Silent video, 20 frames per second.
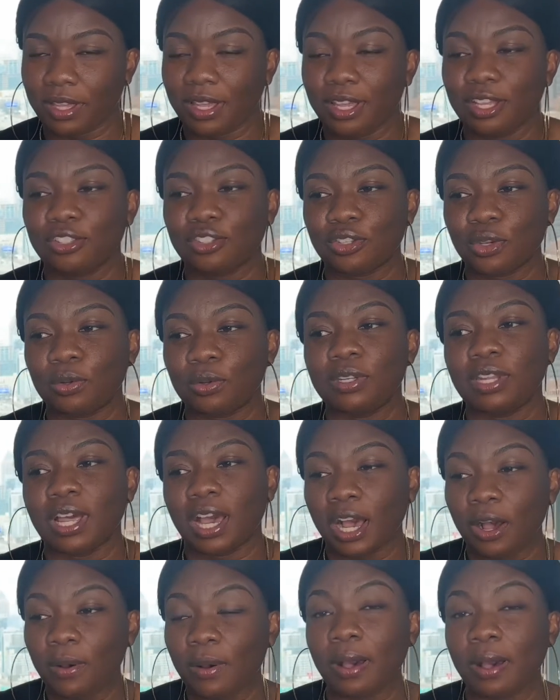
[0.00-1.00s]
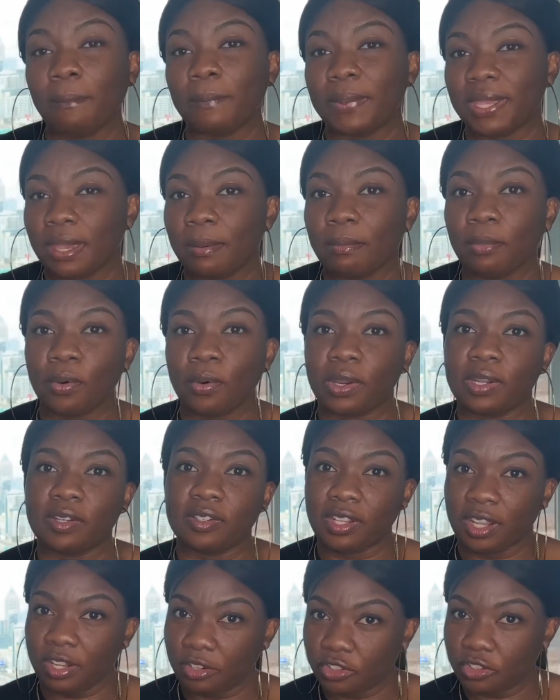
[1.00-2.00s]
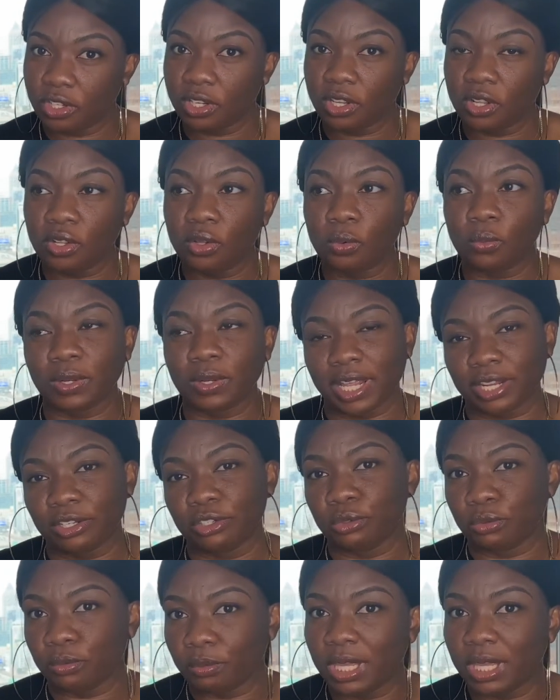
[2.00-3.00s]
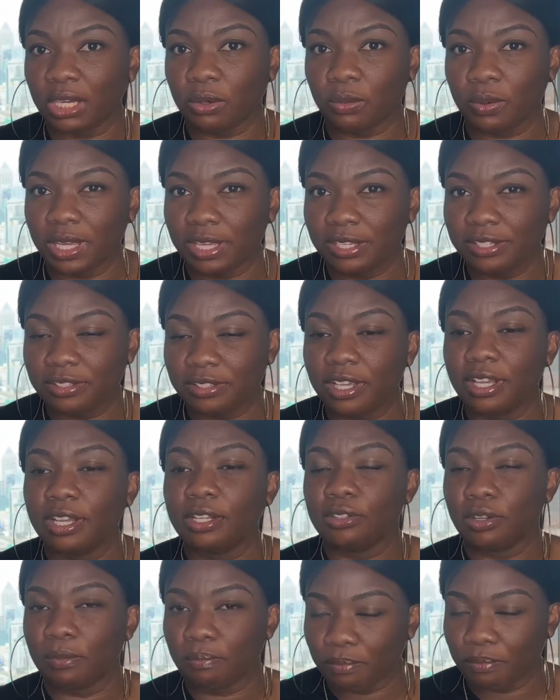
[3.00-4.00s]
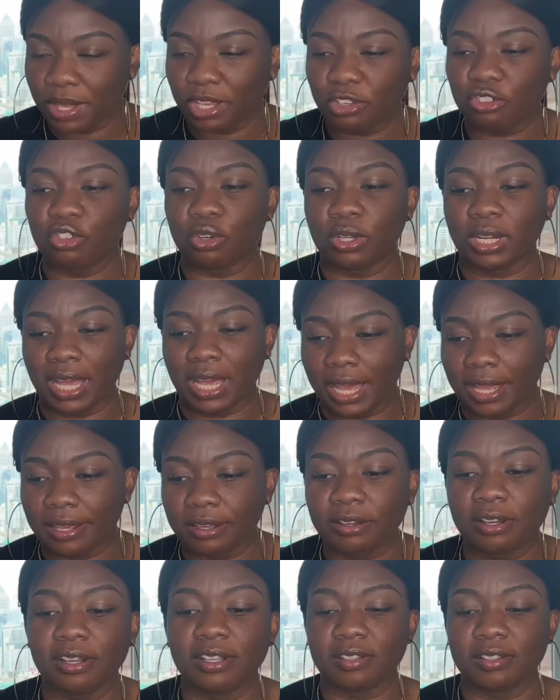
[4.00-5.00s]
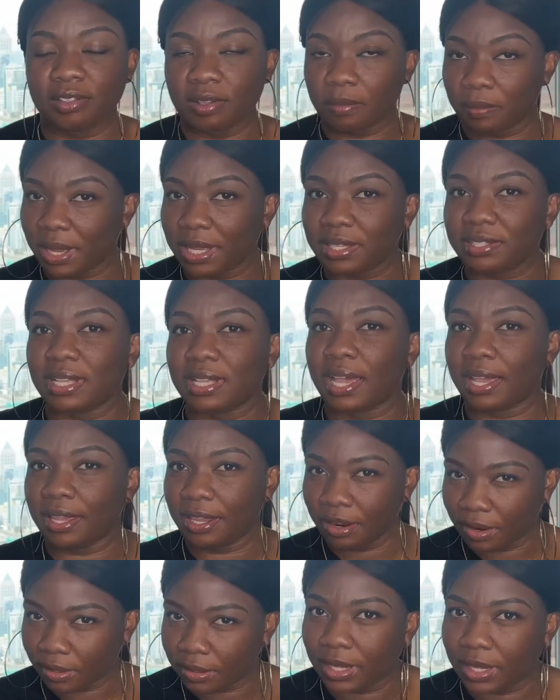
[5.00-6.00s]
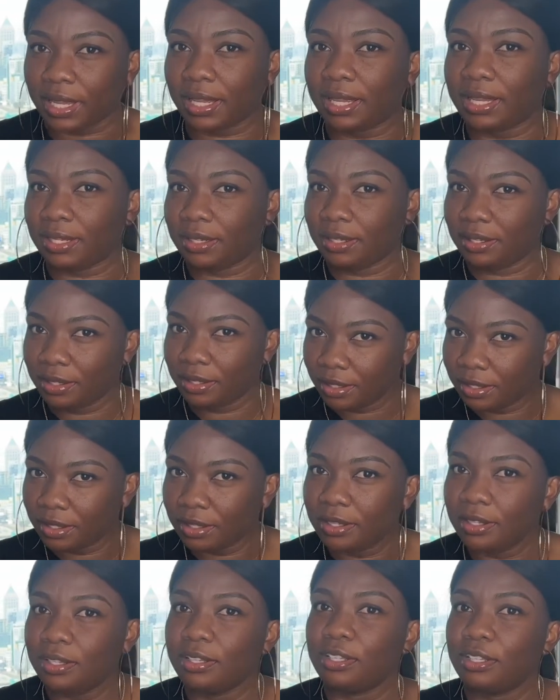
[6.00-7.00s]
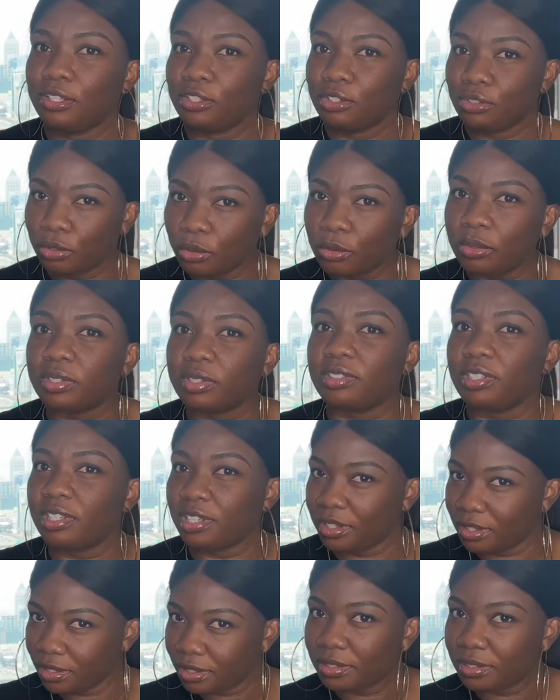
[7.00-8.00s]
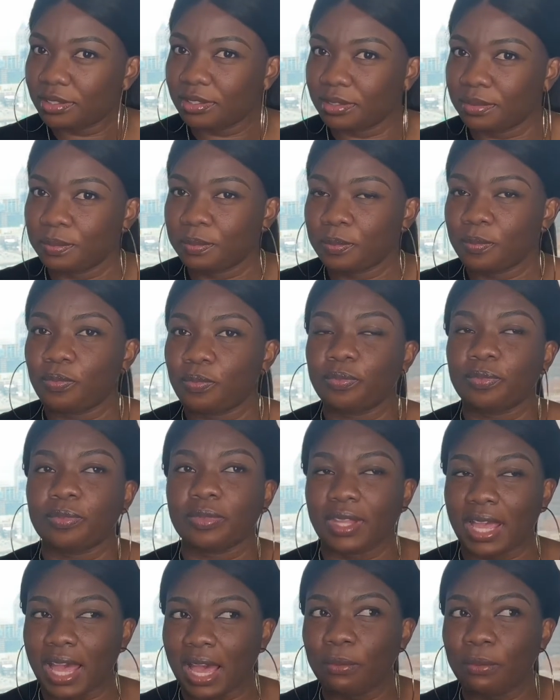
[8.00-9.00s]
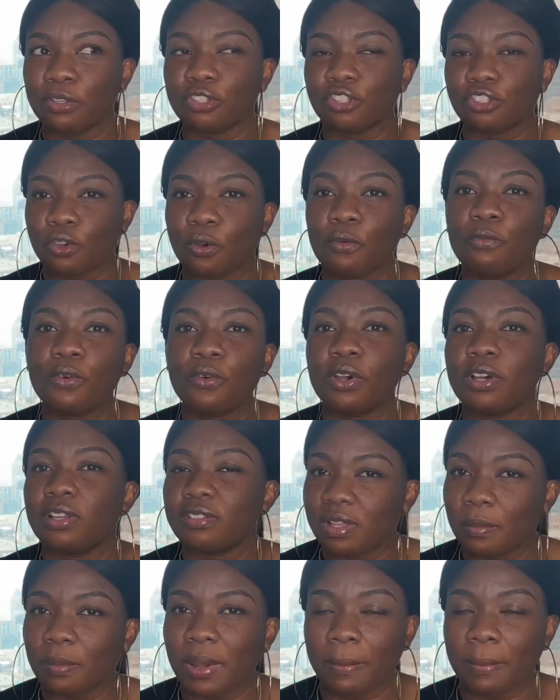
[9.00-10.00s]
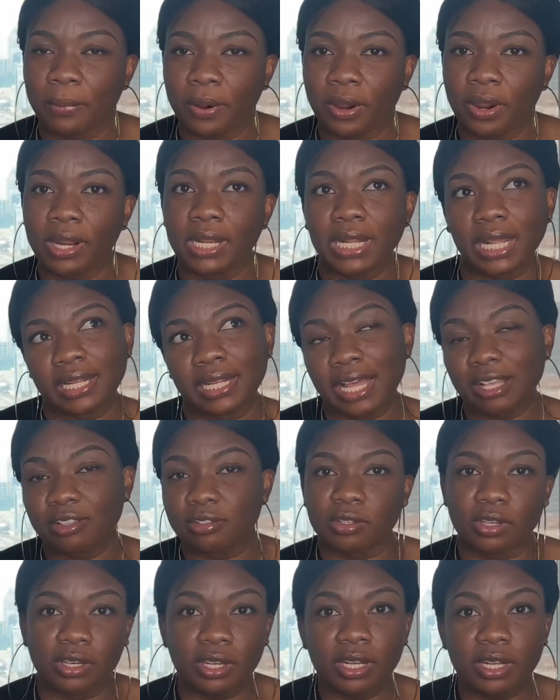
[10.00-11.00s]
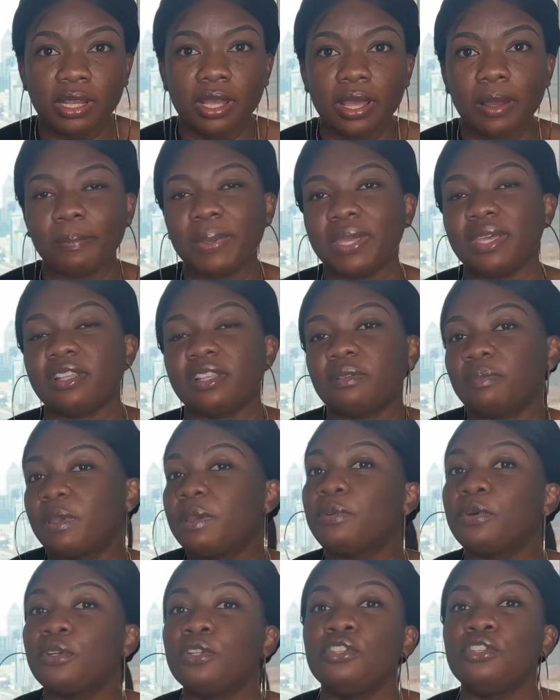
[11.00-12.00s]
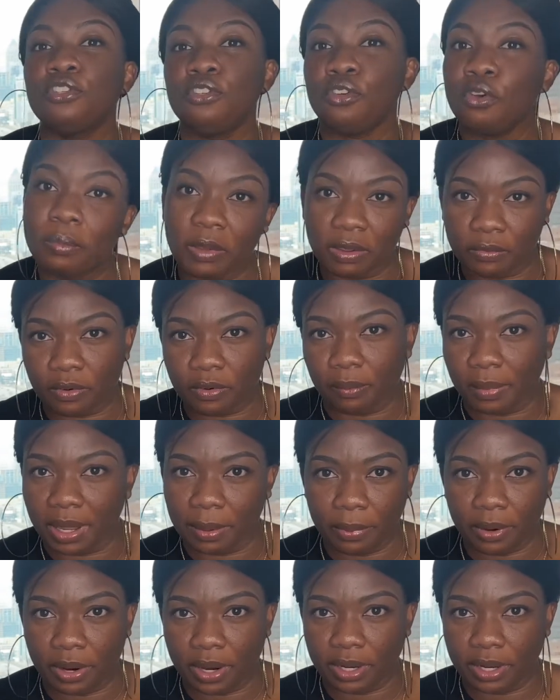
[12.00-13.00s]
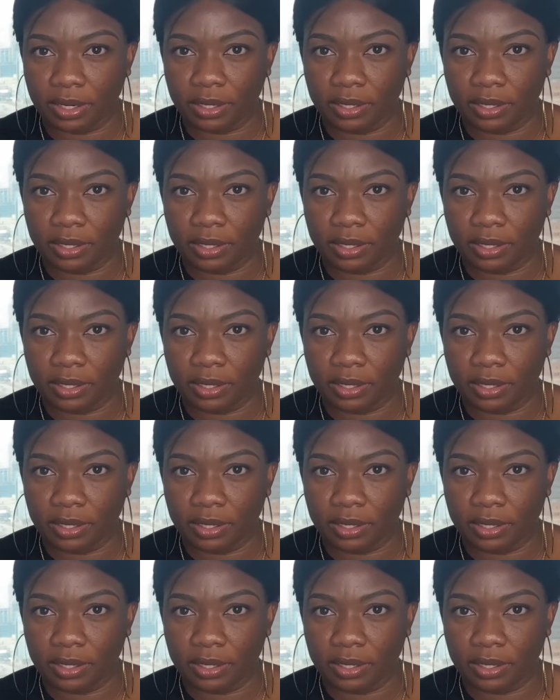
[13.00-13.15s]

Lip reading: So now I'm being more intentional when I do make wigs to make sure that I customize that hairline to the T. I was so focused on my part, and that's good because people knew me from my part.